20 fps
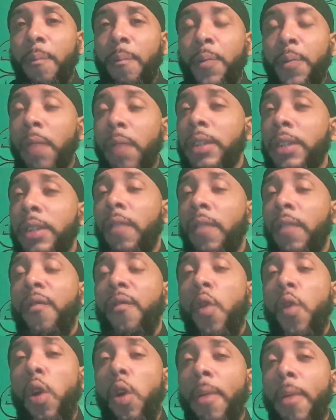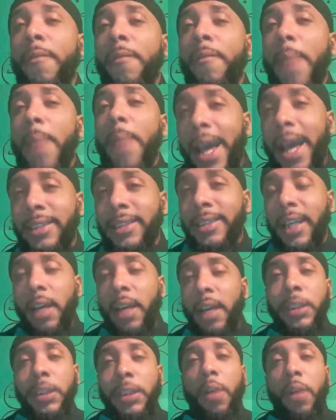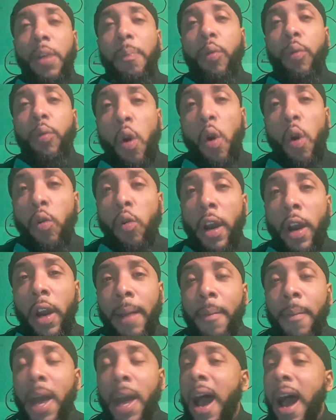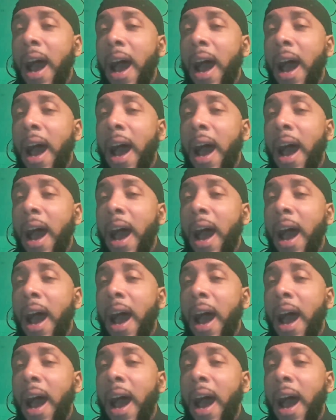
It was a form of magic. It was a program.